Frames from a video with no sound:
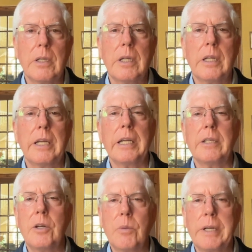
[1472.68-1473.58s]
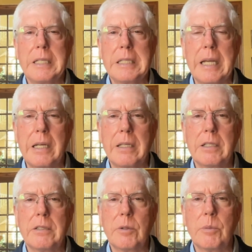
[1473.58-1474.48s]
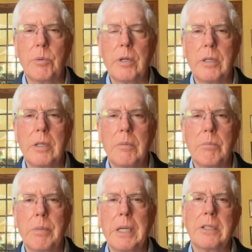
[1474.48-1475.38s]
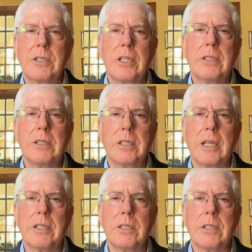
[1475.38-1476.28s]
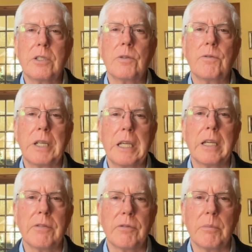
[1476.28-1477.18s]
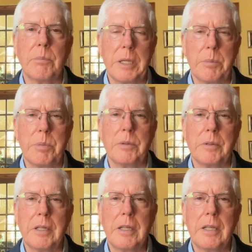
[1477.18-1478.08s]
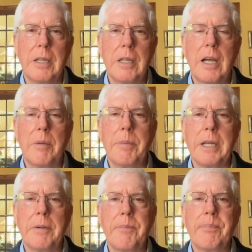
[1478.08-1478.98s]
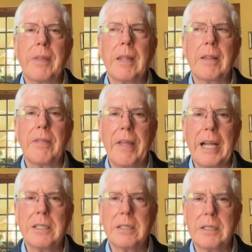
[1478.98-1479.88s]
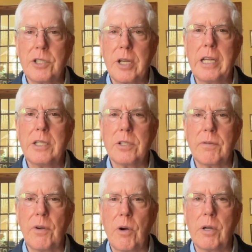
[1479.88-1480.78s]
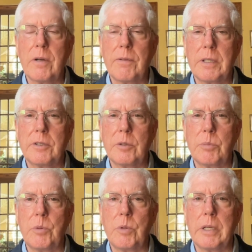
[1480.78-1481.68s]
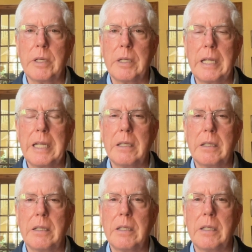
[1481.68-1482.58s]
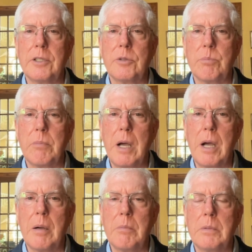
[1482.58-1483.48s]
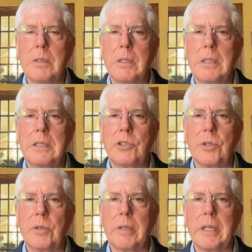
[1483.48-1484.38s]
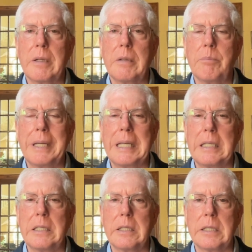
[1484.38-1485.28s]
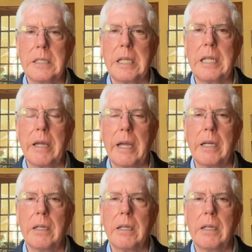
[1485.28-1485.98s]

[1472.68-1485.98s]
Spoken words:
And you know what he said, this little boy? "Because Jesus says to forgive people." I mean, that's the change of heart of this little boy. And his mom certainly begins to see that.